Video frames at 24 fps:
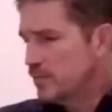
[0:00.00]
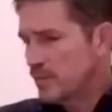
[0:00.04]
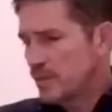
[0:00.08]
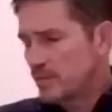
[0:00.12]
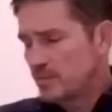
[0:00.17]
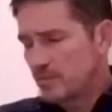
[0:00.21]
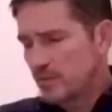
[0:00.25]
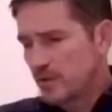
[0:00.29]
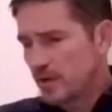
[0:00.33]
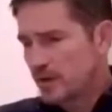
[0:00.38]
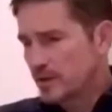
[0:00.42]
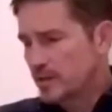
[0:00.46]

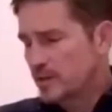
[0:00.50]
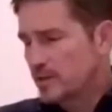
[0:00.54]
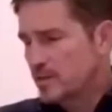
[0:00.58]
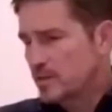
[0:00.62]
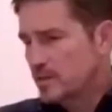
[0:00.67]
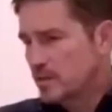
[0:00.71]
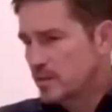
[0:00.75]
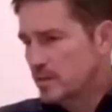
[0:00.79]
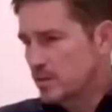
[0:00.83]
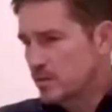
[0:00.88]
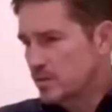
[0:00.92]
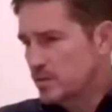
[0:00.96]
In fact, his
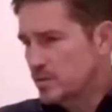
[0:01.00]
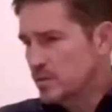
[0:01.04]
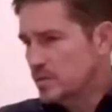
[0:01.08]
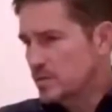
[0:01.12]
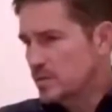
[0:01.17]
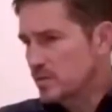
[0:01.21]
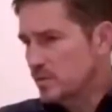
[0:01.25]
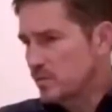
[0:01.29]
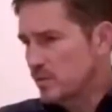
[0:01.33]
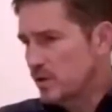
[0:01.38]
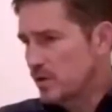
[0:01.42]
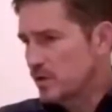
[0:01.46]

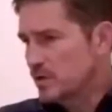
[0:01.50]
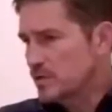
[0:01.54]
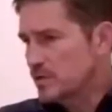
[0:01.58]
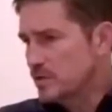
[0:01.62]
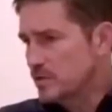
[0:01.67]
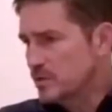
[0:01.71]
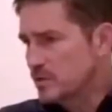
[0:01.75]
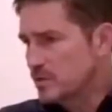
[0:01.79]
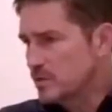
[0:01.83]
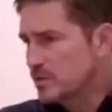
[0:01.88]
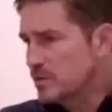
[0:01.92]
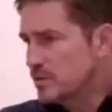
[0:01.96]
closest
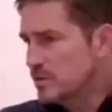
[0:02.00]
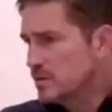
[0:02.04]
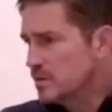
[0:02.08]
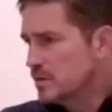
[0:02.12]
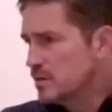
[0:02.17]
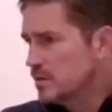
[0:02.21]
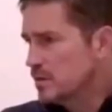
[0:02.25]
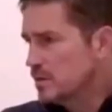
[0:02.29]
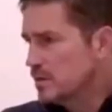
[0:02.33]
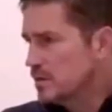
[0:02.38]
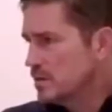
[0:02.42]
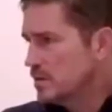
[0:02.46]
apostles
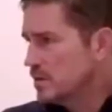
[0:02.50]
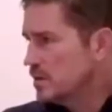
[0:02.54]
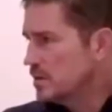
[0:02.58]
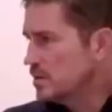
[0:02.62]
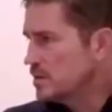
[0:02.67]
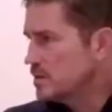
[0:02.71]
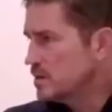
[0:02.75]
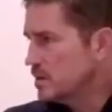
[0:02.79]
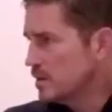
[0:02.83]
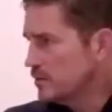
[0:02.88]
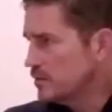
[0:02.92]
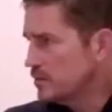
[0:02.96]

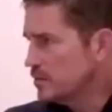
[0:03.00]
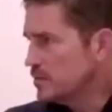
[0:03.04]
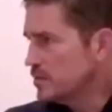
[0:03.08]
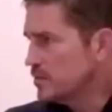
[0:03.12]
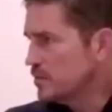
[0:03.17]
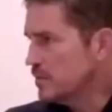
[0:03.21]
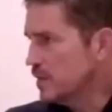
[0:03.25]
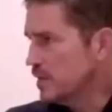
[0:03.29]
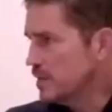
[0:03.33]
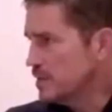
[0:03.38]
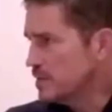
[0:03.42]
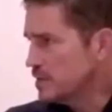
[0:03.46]
suffered
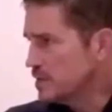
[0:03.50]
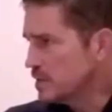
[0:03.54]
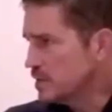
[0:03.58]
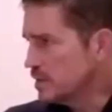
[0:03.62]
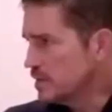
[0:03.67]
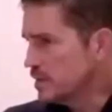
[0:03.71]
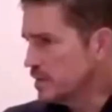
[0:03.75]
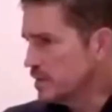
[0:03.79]
tremendously.